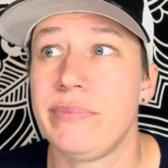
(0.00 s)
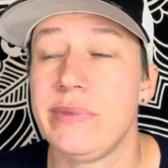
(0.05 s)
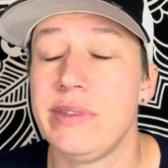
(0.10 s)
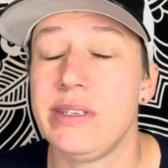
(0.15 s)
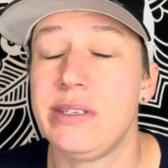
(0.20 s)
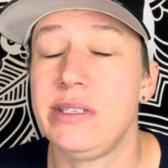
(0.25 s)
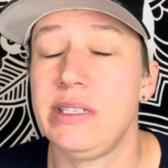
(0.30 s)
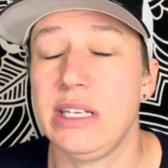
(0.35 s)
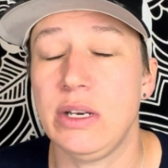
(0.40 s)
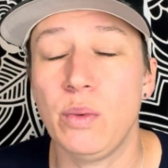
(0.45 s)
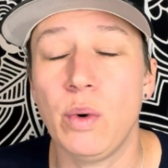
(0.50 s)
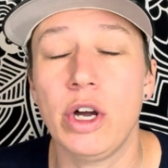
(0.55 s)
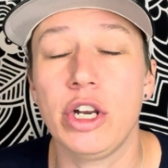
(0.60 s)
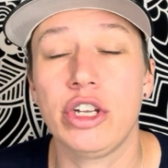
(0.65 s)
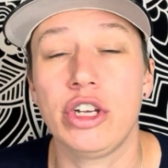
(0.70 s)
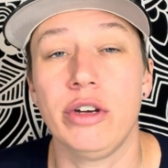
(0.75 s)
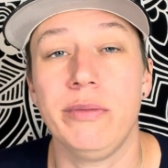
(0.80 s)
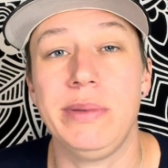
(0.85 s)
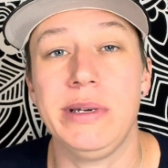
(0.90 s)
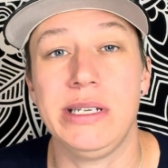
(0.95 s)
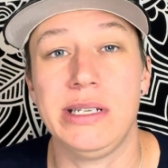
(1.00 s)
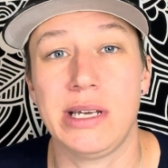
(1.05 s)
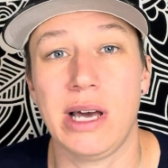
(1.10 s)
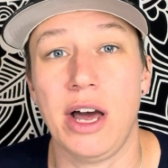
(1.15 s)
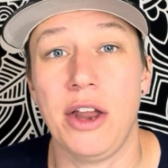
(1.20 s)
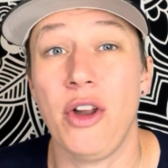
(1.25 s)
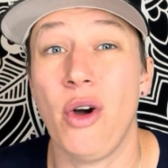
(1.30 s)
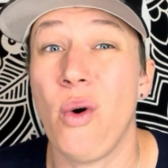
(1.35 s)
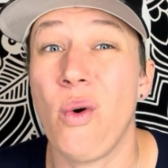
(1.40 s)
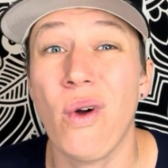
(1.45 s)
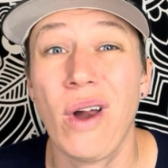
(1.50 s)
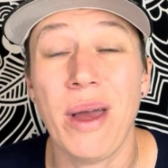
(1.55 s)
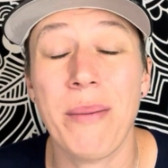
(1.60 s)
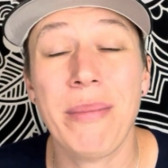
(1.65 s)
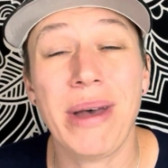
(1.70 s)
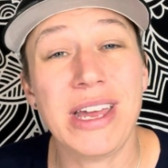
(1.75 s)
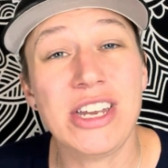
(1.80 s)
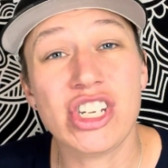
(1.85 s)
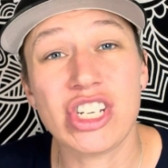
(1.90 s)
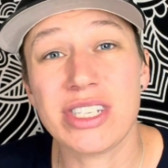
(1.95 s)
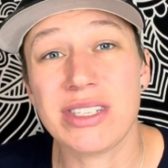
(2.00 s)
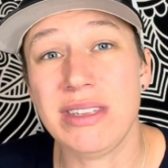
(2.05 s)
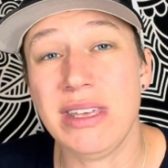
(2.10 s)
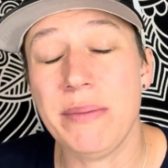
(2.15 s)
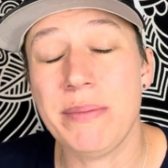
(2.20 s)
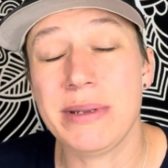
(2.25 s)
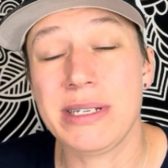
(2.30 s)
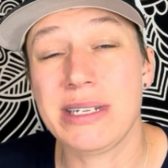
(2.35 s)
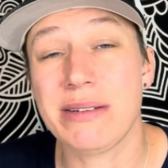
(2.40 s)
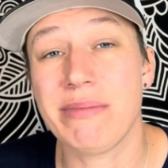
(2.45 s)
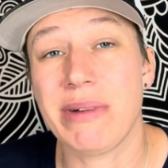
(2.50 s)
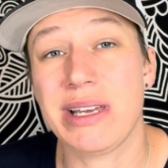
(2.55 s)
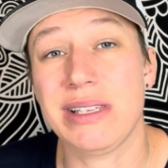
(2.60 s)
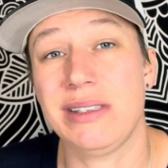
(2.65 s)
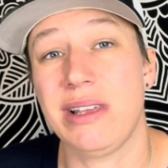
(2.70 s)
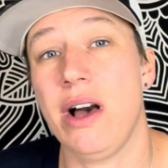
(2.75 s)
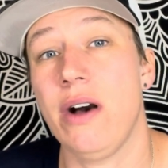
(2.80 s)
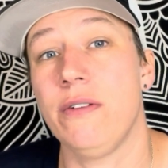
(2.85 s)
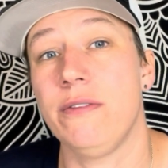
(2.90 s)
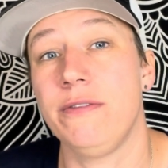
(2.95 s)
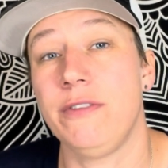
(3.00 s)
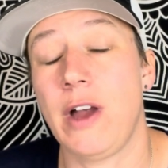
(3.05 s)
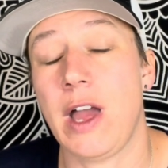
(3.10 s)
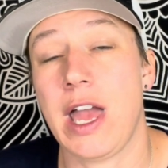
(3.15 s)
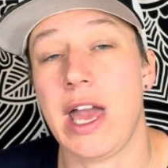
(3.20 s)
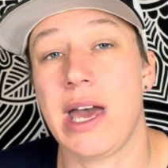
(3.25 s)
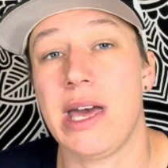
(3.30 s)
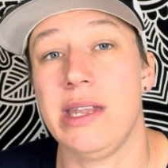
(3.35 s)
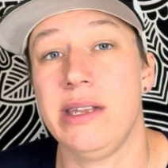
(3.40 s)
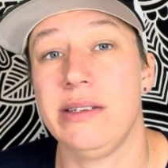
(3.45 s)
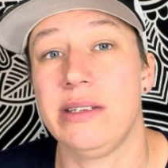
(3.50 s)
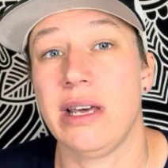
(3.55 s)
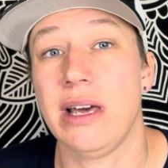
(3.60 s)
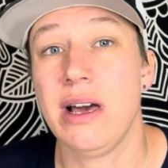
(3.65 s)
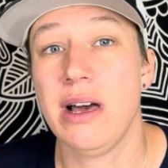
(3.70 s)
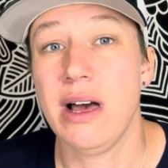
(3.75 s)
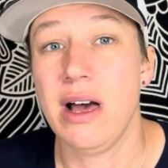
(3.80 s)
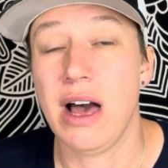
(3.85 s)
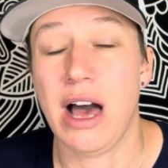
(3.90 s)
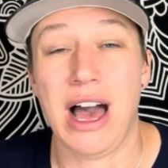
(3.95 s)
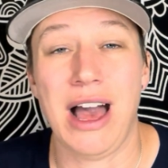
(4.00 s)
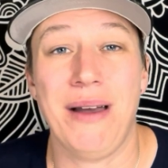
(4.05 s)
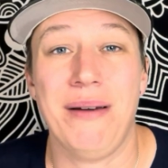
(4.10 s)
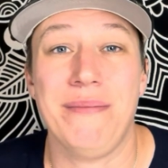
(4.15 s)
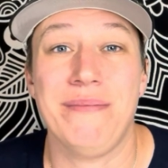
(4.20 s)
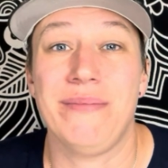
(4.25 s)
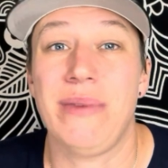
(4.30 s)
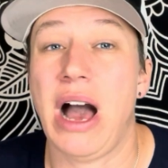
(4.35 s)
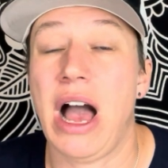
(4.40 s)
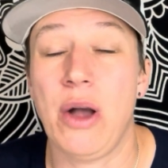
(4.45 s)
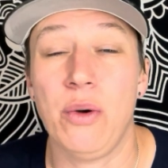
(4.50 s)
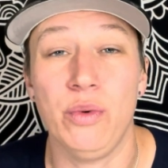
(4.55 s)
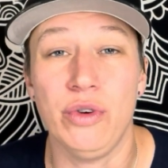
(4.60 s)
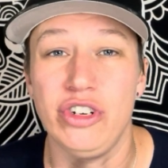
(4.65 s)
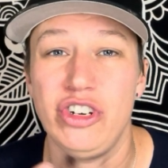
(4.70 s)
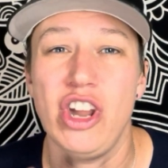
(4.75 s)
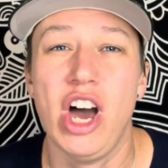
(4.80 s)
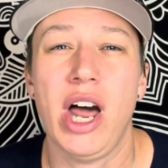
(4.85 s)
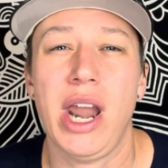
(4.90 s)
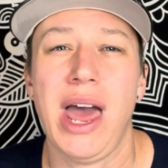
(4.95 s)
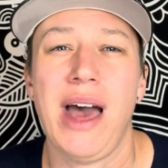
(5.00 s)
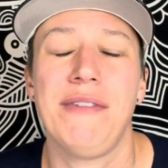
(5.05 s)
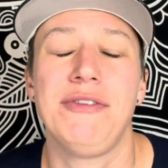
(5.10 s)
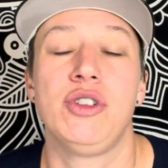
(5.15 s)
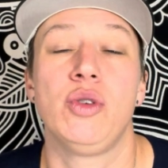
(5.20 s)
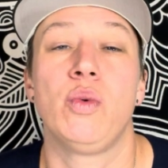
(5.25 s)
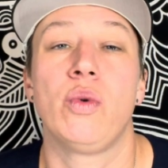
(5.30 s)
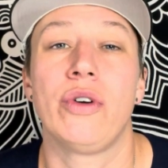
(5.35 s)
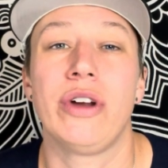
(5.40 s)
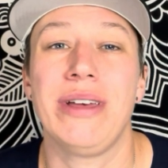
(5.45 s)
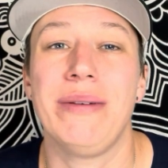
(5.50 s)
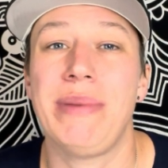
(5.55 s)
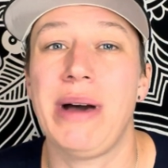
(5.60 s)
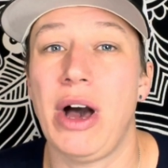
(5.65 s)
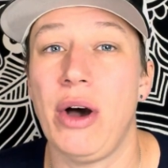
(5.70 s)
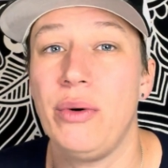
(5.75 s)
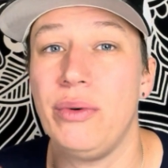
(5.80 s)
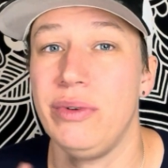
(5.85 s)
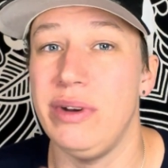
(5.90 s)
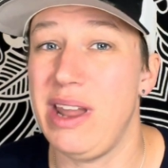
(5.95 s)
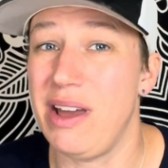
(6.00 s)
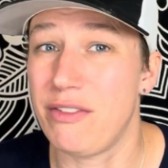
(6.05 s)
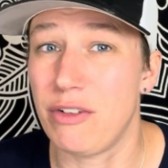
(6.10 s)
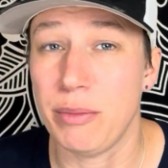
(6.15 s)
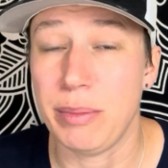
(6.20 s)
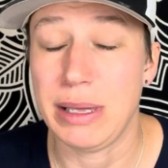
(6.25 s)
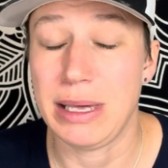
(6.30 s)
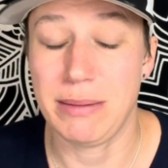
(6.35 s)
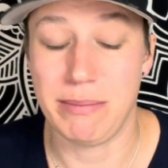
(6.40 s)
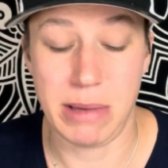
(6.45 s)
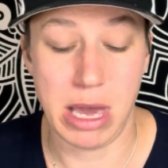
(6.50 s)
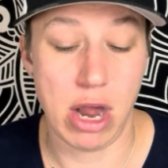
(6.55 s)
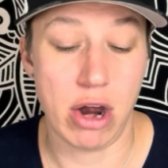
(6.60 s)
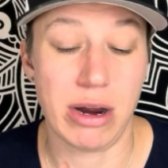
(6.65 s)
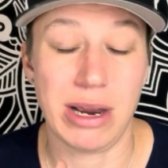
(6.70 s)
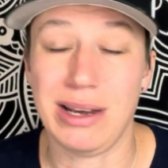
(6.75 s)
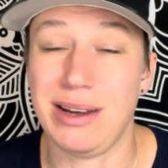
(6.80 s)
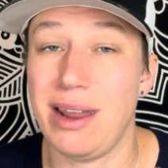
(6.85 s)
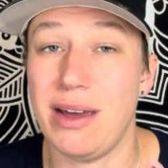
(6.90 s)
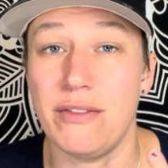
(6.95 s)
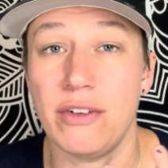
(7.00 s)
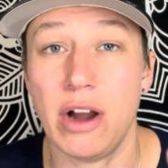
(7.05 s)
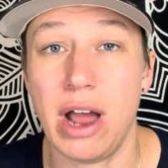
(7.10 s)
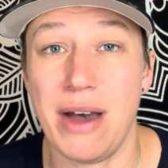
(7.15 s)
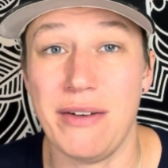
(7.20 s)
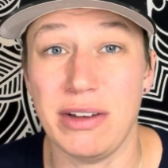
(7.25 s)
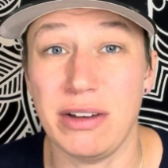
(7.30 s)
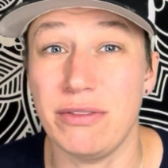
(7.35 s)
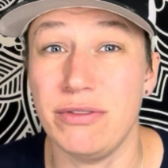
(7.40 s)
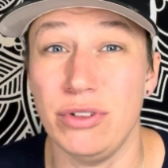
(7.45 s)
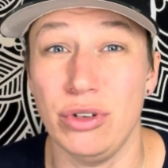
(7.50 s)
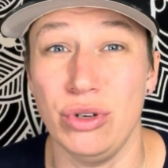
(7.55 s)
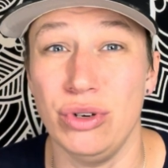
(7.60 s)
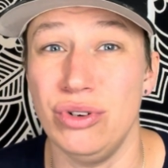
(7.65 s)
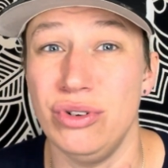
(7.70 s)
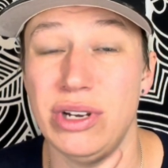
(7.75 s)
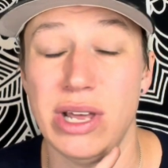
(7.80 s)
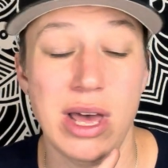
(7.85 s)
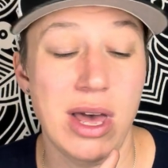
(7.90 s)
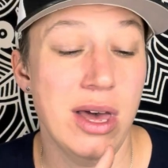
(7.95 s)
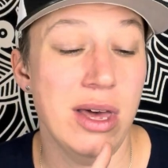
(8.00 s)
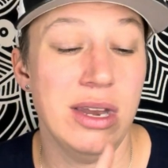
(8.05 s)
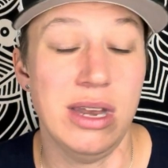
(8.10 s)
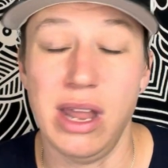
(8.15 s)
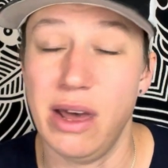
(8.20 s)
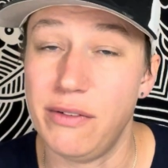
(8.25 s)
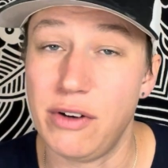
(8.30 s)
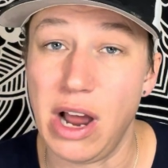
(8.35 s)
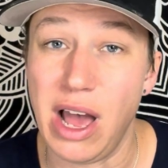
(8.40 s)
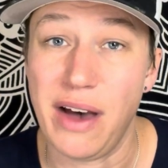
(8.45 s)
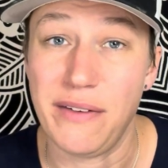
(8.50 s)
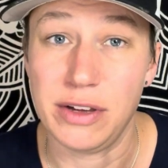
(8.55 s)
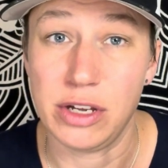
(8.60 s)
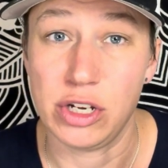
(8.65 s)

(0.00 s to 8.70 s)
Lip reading: see what could be done. Or I might just keep it to myself, and I would not have to worry about never being married, never having food, never having